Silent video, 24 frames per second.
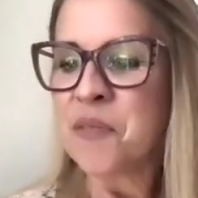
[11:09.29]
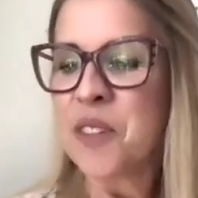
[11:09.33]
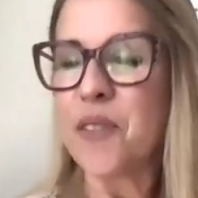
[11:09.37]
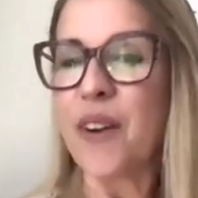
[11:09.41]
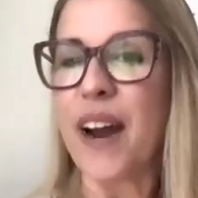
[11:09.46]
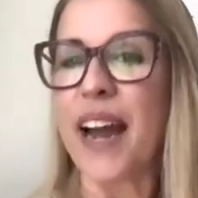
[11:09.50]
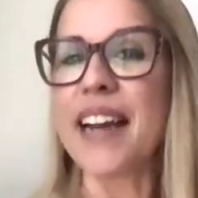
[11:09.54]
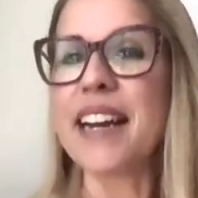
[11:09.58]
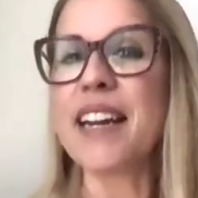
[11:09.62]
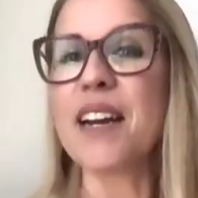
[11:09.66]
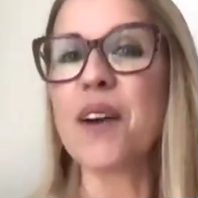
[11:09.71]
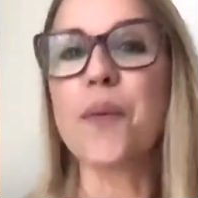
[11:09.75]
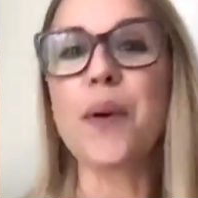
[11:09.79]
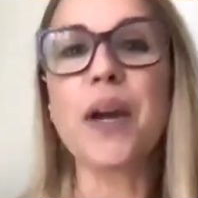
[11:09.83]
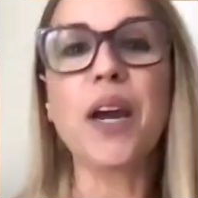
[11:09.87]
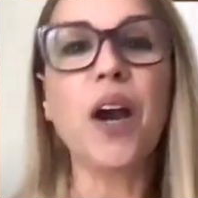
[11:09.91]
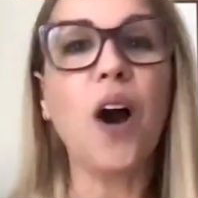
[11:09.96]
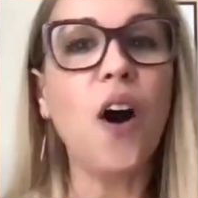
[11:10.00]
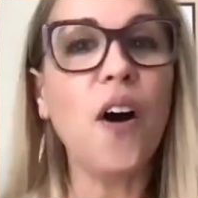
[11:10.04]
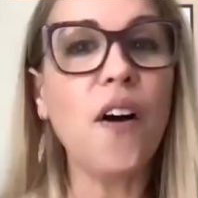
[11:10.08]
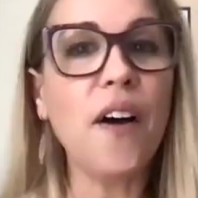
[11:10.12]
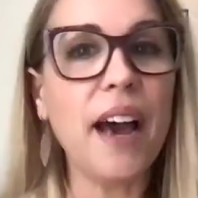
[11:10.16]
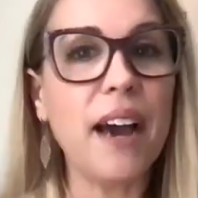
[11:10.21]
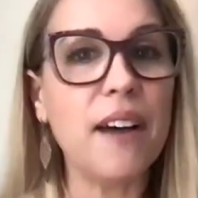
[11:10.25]
Right? And we
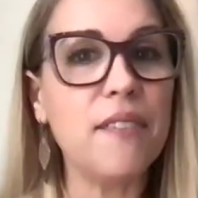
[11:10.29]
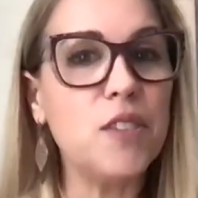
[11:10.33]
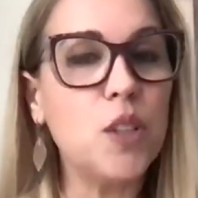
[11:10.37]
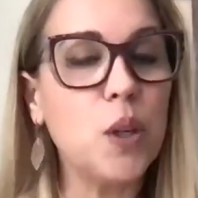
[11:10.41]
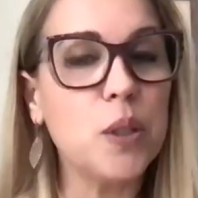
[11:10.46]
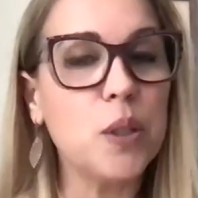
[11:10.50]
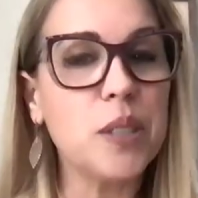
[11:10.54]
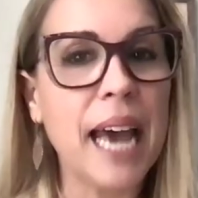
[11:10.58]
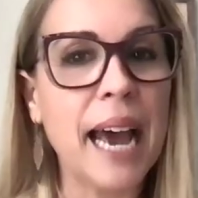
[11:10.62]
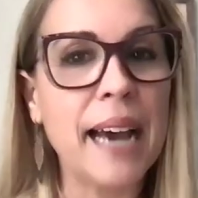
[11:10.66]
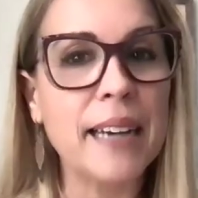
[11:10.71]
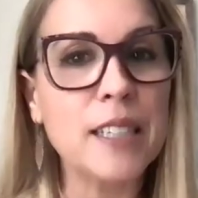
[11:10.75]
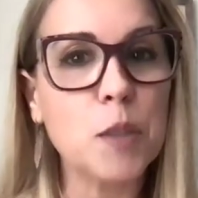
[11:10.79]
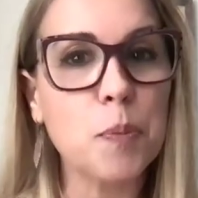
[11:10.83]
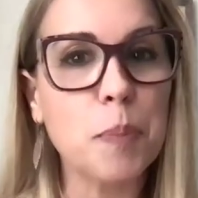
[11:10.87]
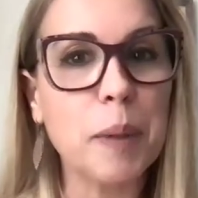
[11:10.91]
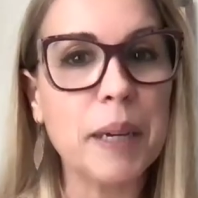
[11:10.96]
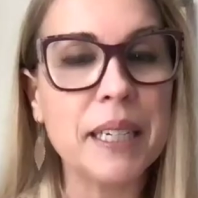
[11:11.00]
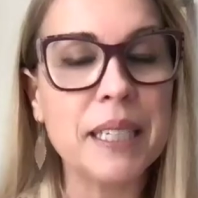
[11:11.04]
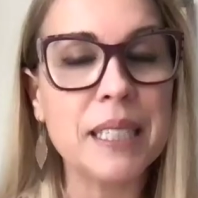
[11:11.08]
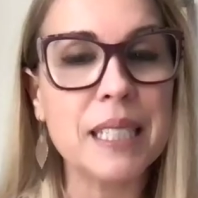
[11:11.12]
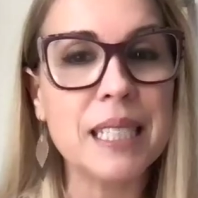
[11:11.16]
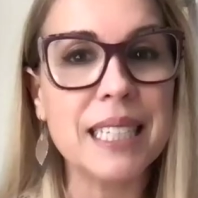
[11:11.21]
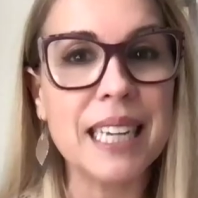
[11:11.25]
all have those
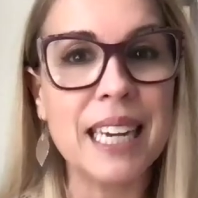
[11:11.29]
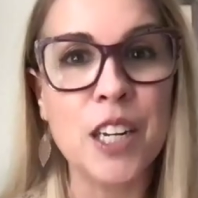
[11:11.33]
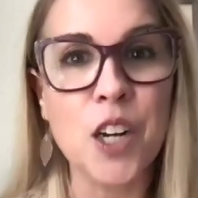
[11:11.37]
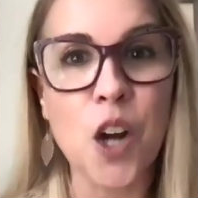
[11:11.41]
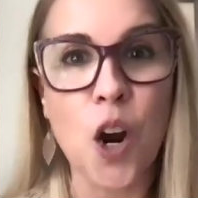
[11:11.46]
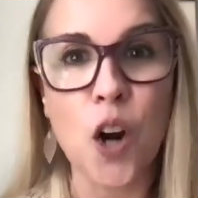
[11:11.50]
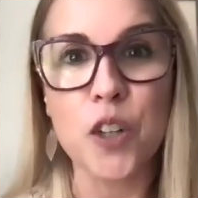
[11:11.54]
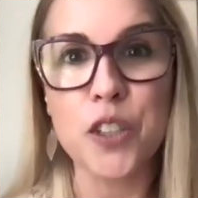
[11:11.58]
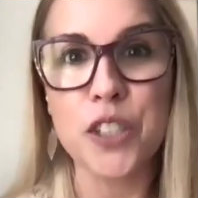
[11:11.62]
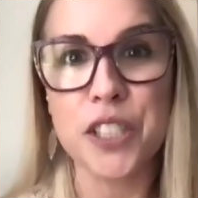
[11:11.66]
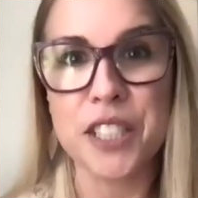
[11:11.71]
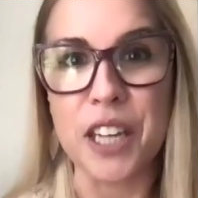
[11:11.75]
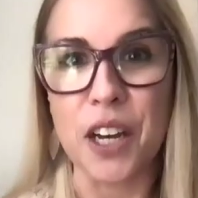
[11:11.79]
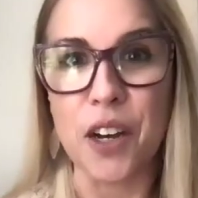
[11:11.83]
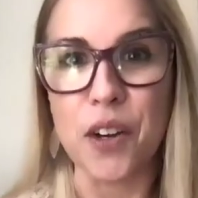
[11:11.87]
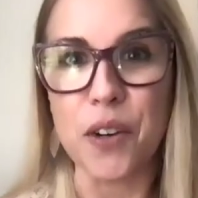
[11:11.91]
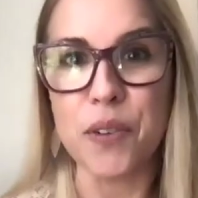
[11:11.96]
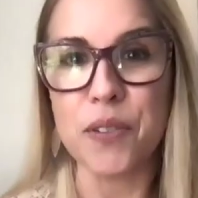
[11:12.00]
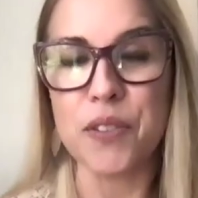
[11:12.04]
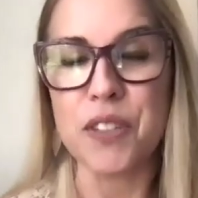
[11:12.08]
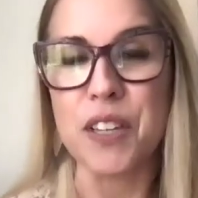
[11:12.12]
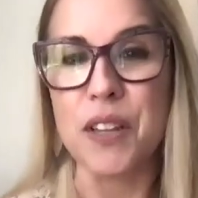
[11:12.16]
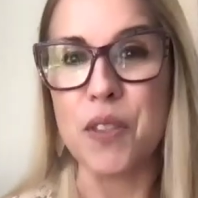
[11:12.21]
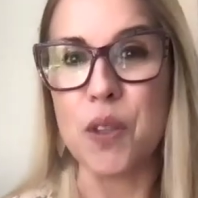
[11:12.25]
aspects in
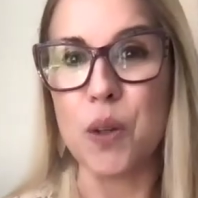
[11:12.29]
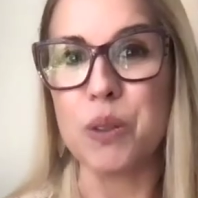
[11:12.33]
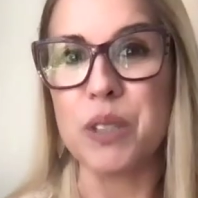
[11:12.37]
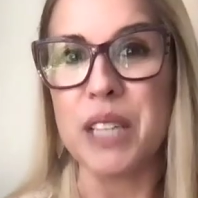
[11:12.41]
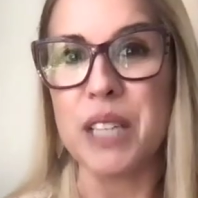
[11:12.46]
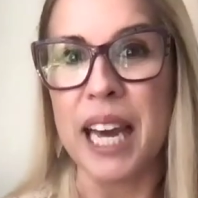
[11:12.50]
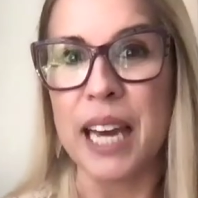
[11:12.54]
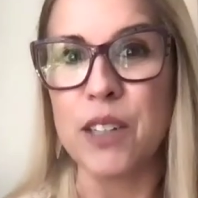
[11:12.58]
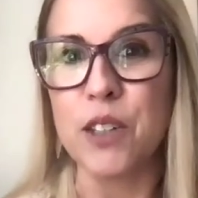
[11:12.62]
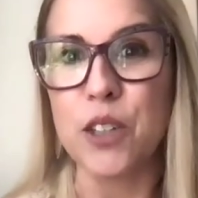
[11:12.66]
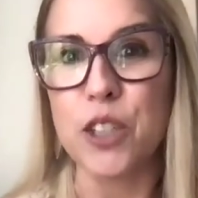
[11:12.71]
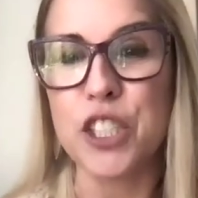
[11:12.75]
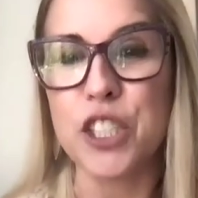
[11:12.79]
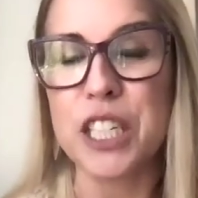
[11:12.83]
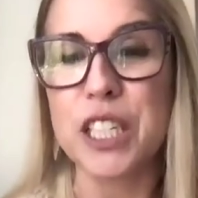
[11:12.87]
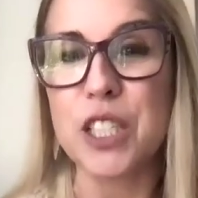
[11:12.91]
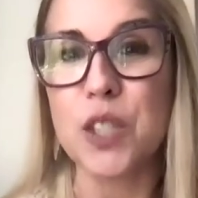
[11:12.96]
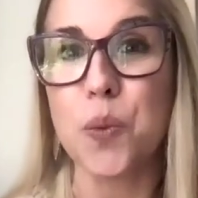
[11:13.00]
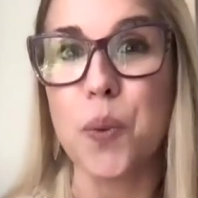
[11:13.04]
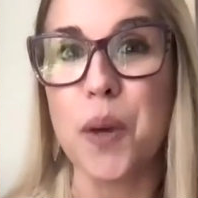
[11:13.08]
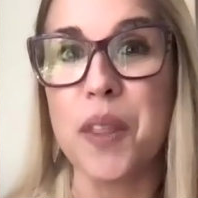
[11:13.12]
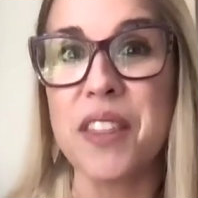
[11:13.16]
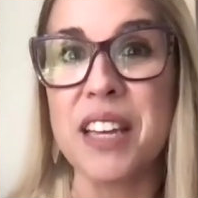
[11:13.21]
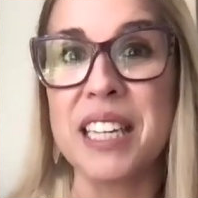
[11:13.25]
ourselves and those
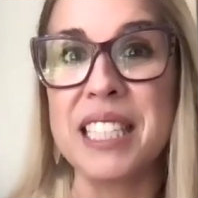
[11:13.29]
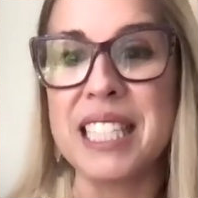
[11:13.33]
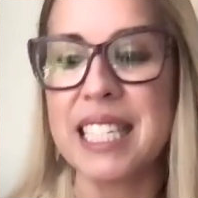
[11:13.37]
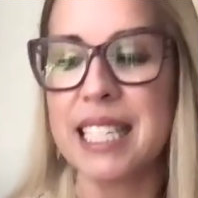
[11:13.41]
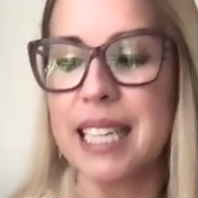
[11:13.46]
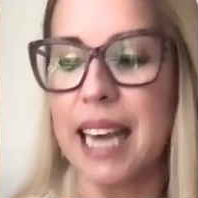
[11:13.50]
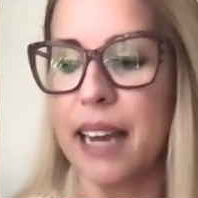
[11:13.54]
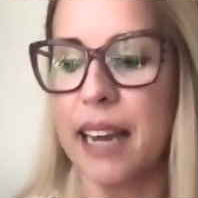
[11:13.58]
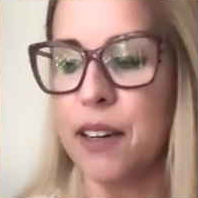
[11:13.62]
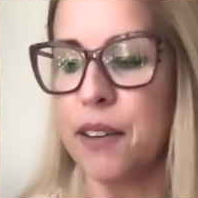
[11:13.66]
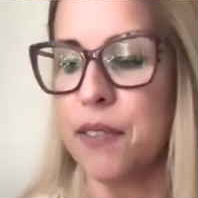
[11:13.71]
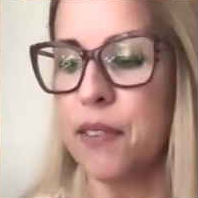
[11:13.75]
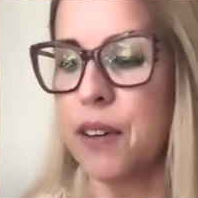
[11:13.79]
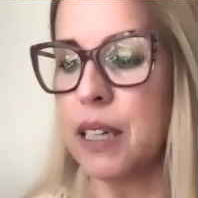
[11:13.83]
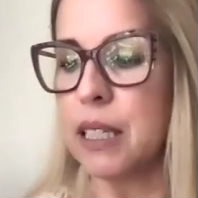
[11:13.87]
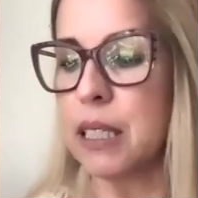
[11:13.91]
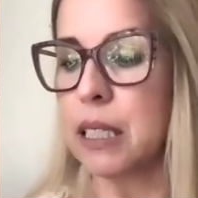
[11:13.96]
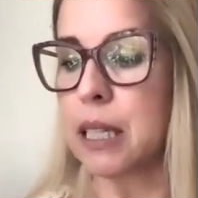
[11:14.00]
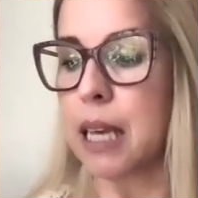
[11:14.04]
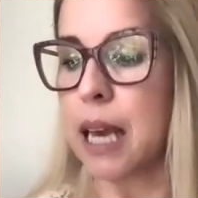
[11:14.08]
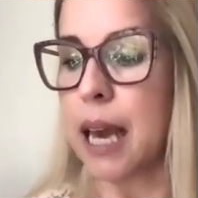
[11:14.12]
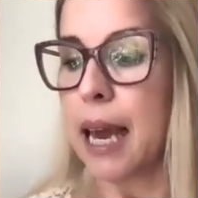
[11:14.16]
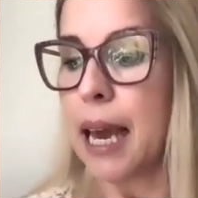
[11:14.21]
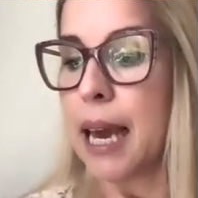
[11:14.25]
energies within inside of
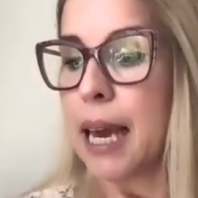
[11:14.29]
us.